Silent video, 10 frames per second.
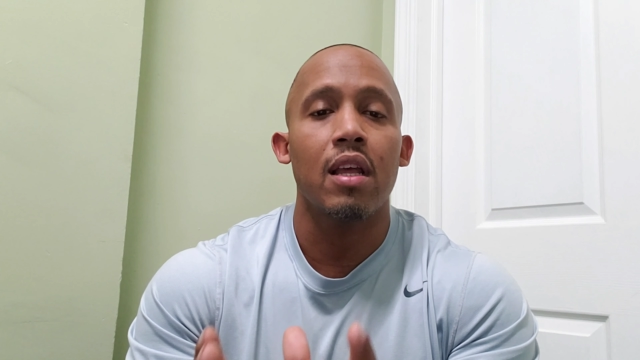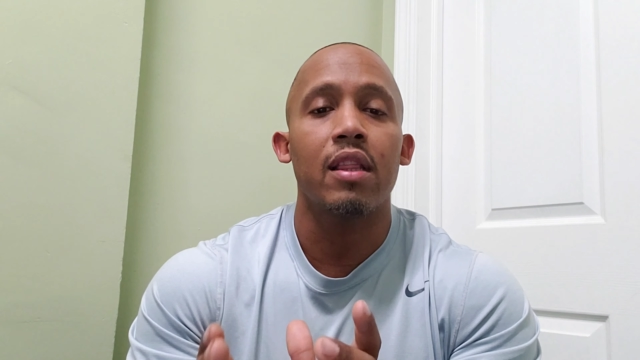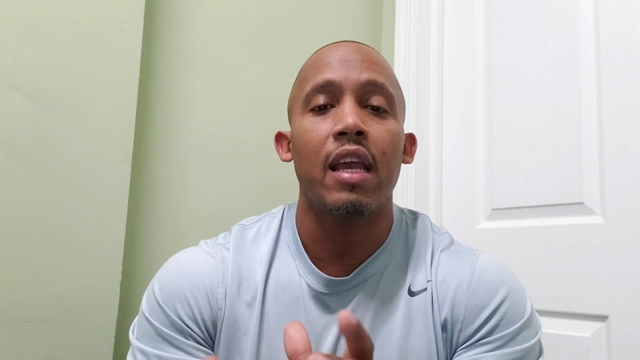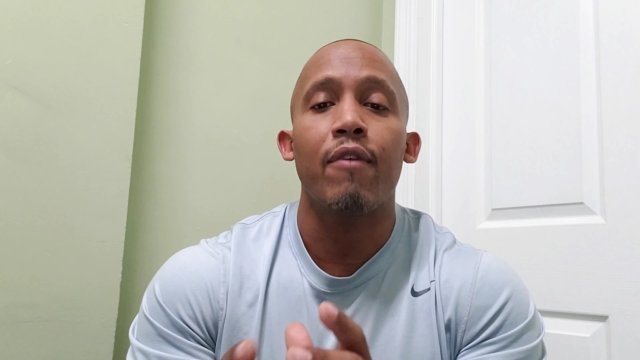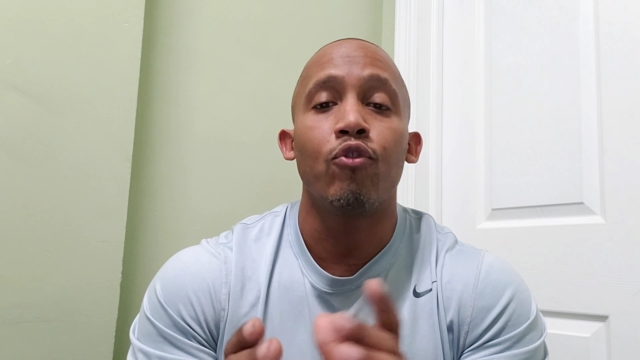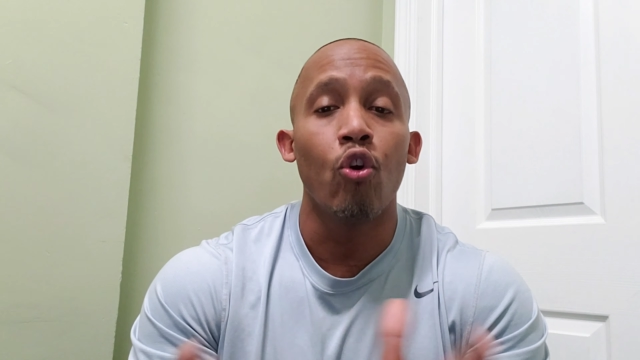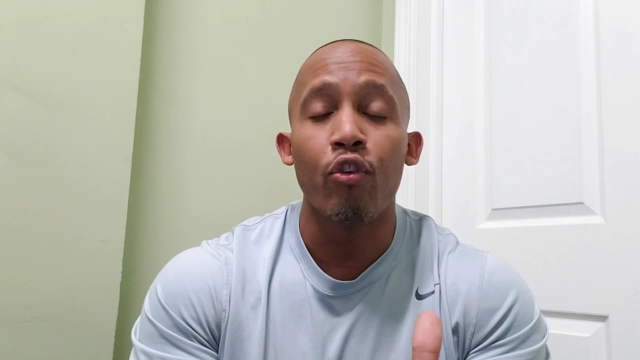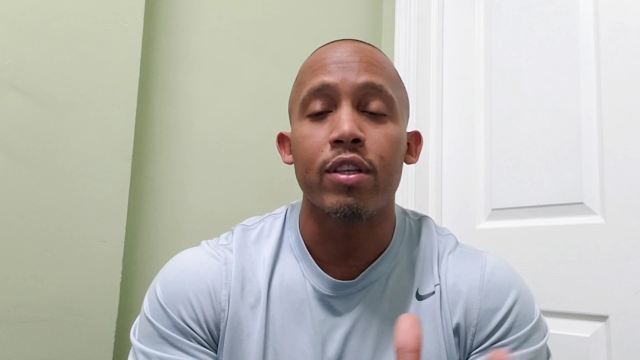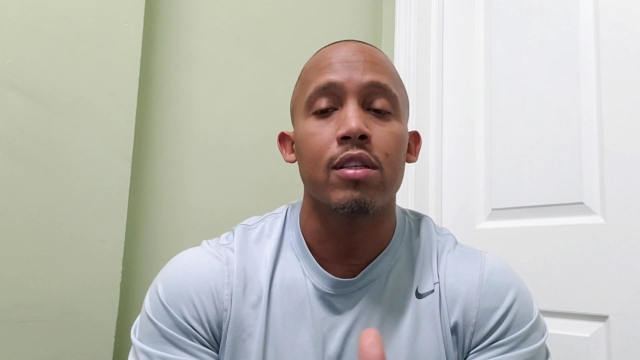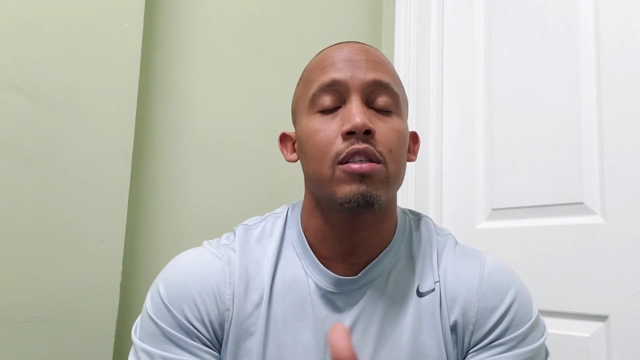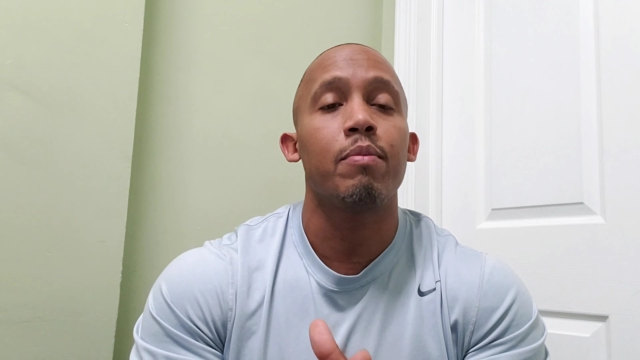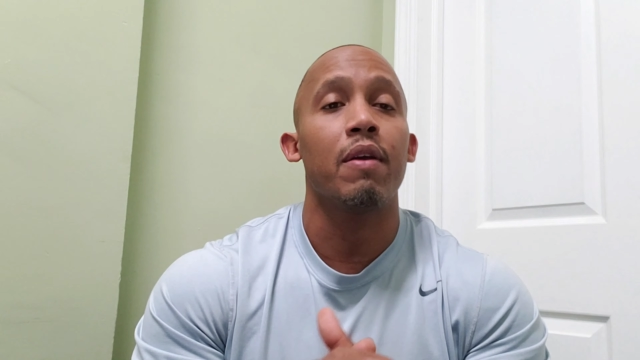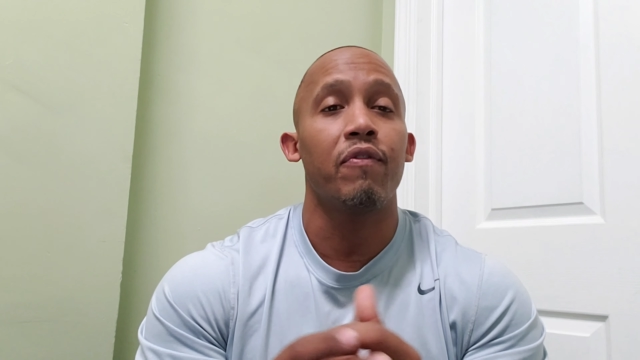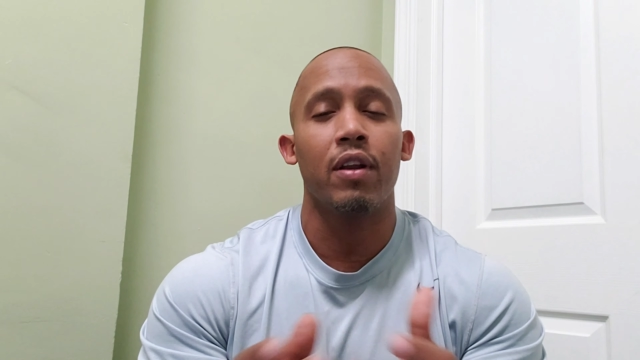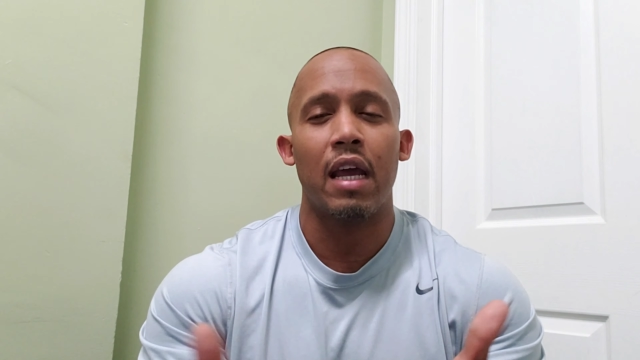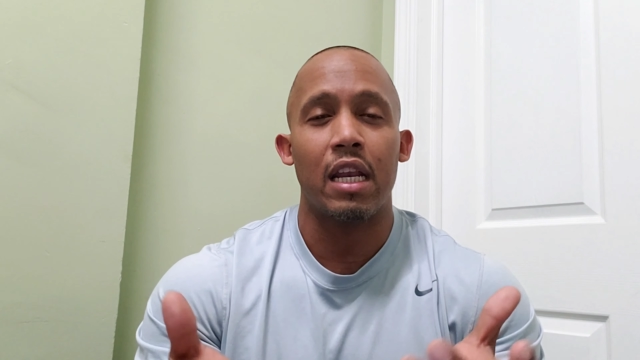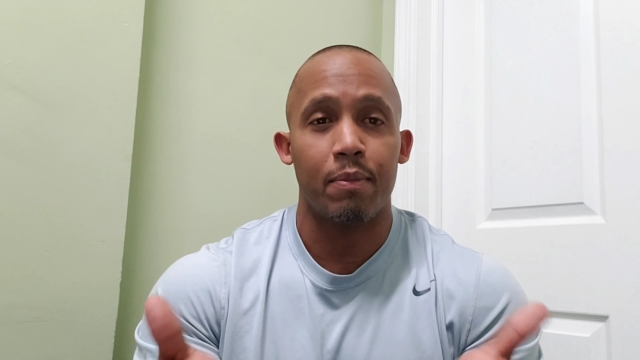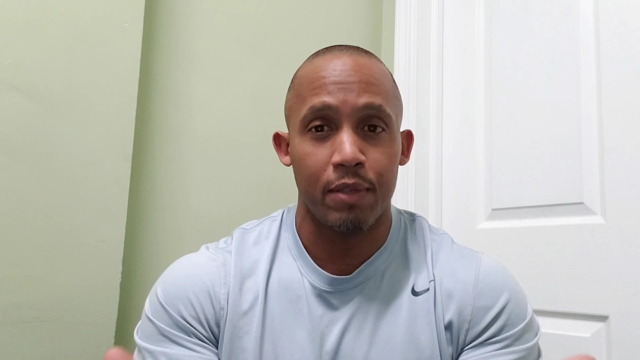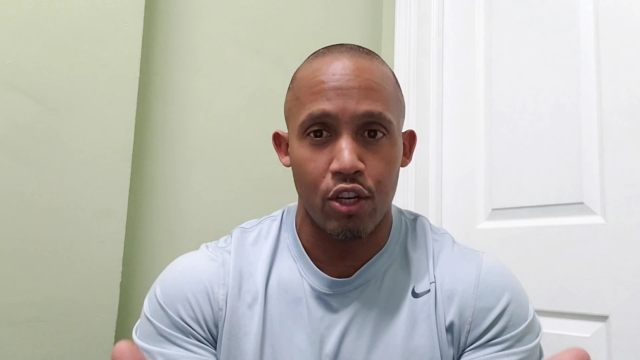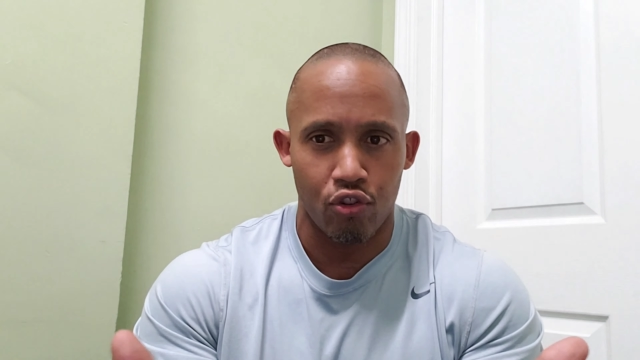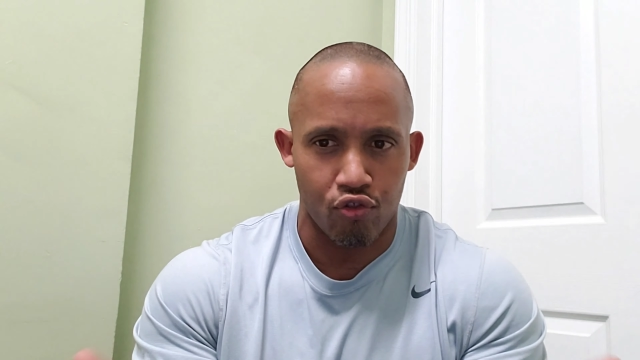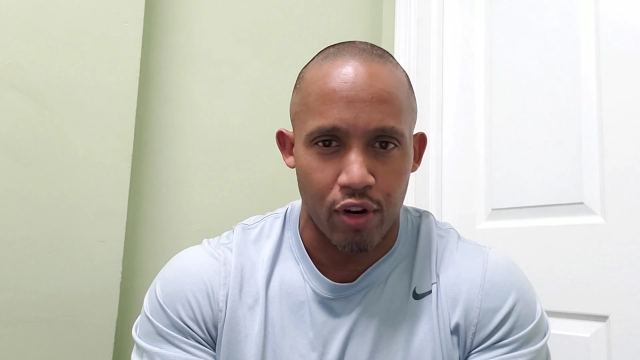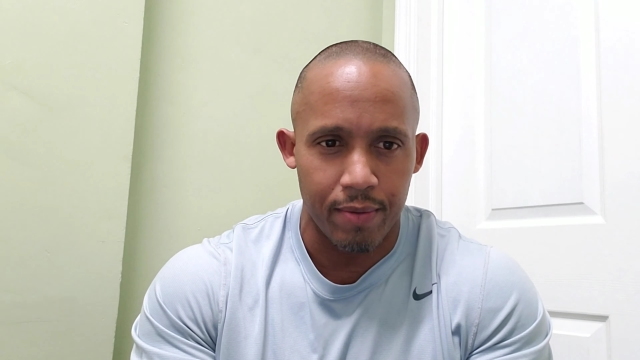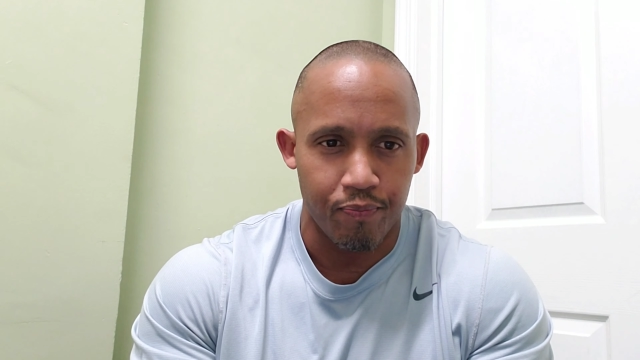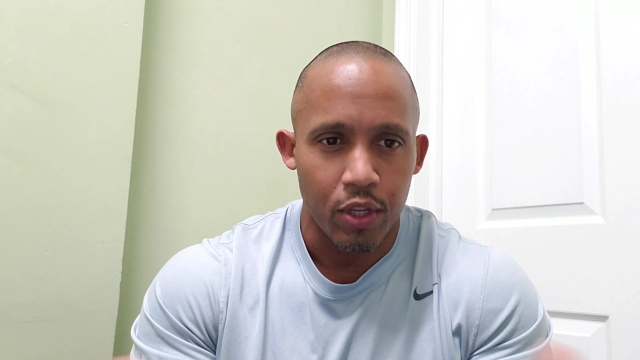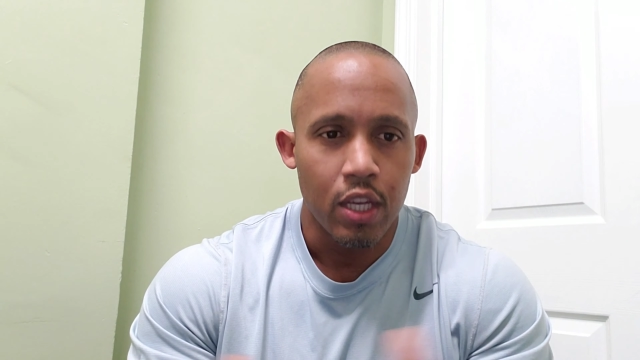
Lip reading: then they have no reason to make further adaptations, right?